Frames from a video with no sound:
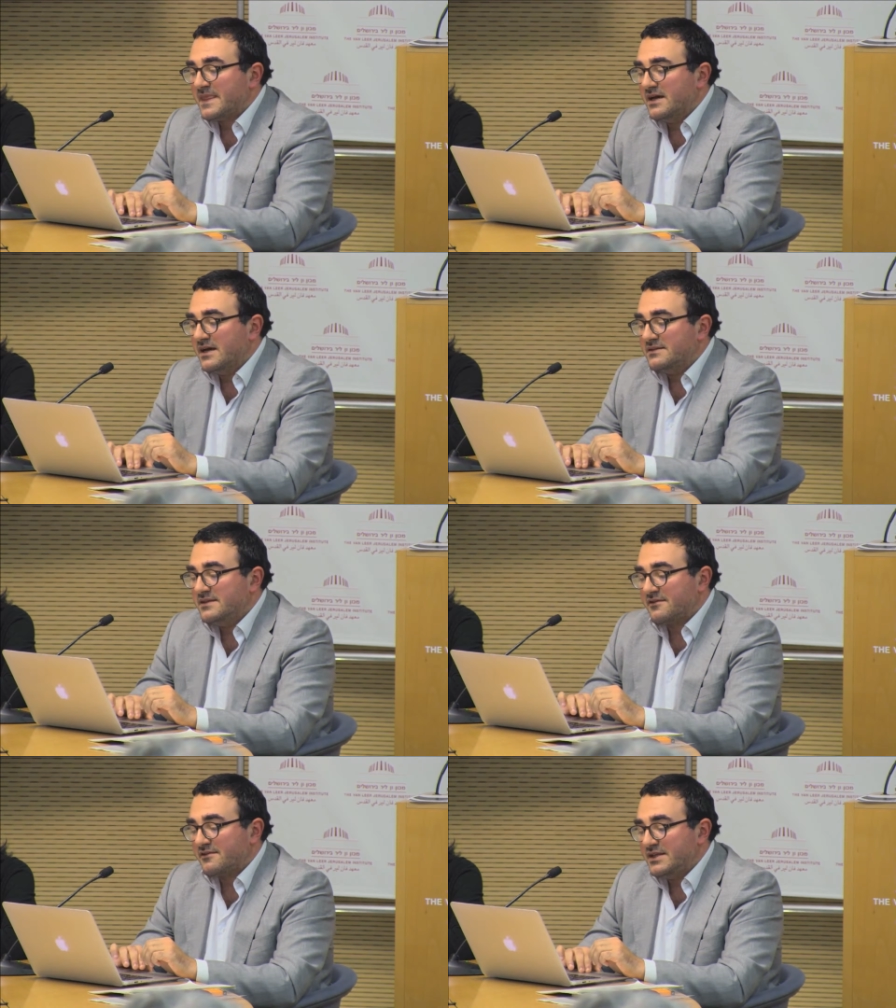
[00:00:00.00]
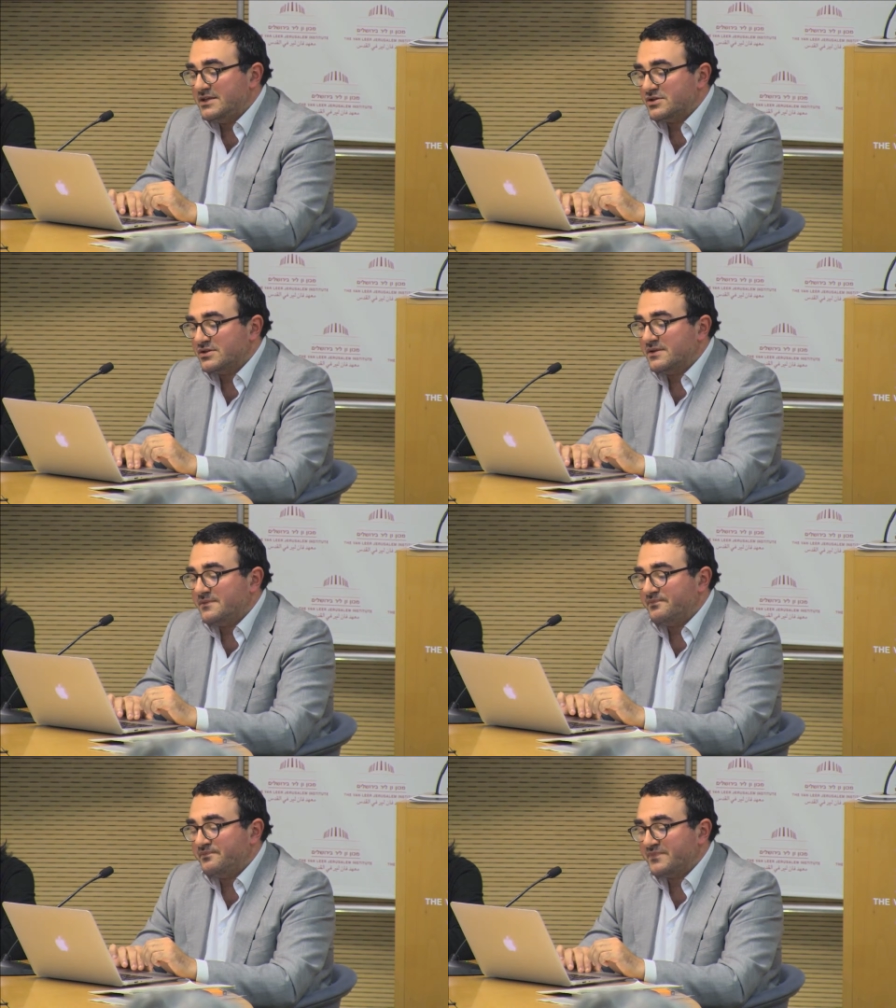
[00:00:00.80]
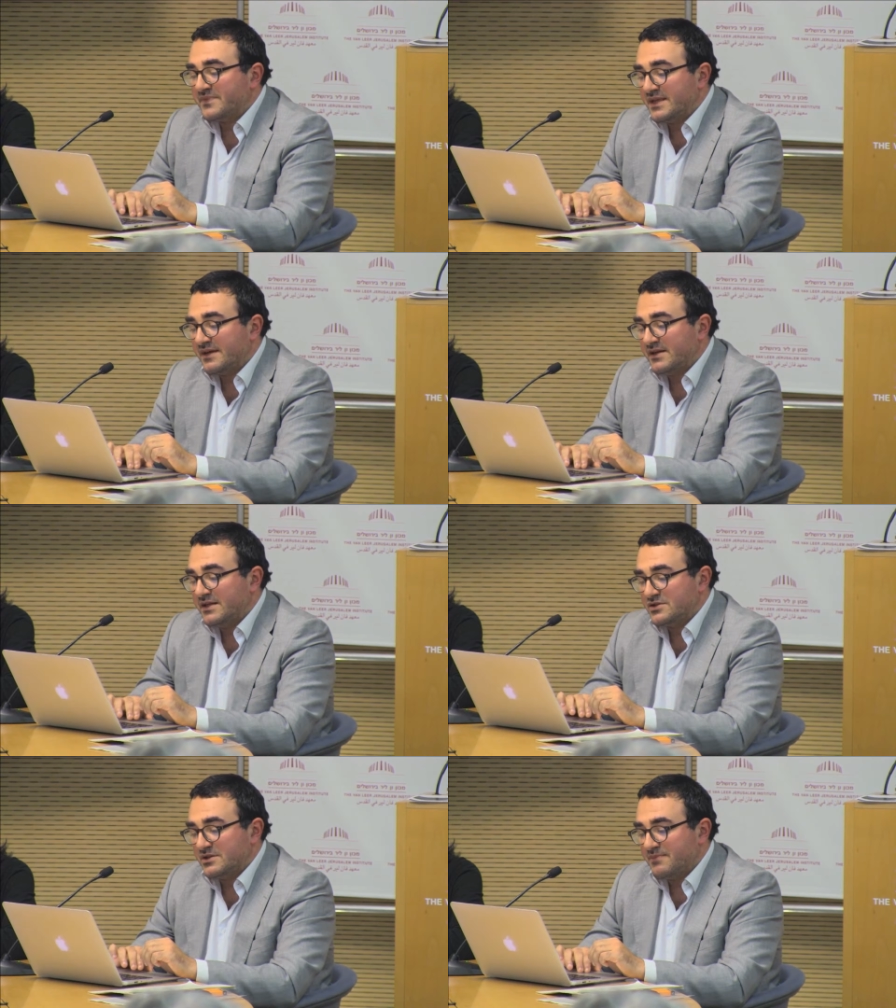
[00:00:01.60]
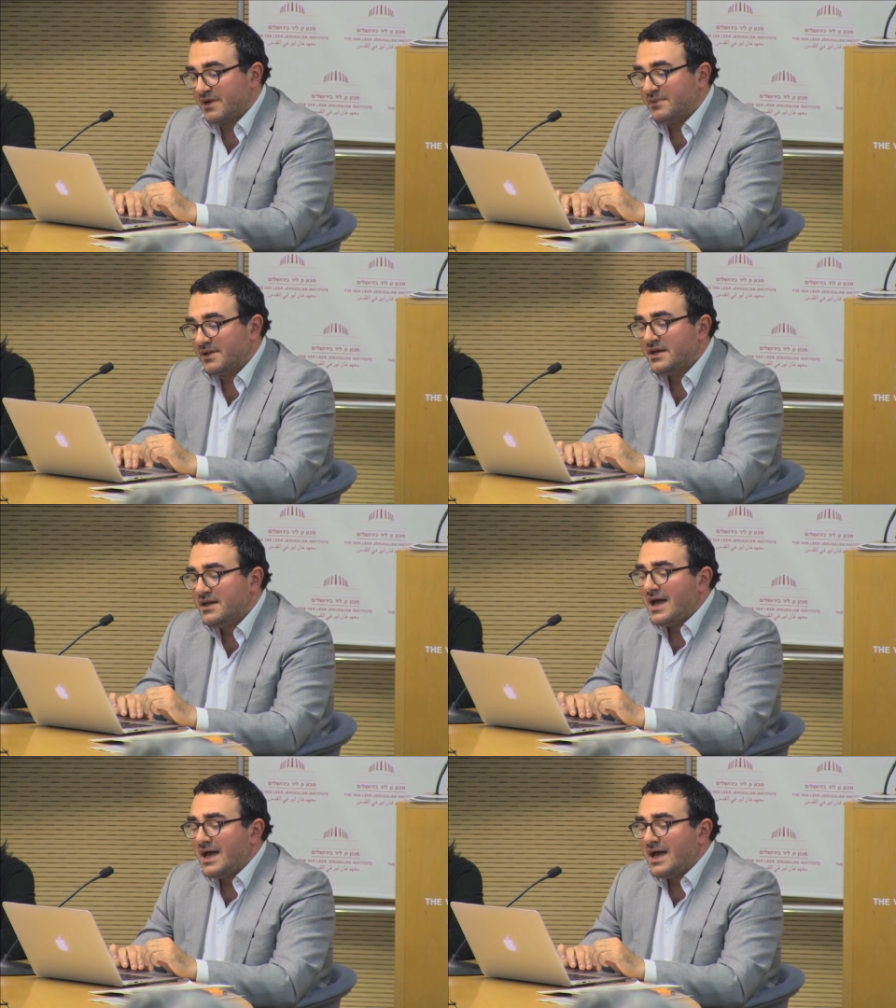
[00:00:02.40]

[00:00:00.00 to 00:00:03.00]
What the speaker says: their religion in public.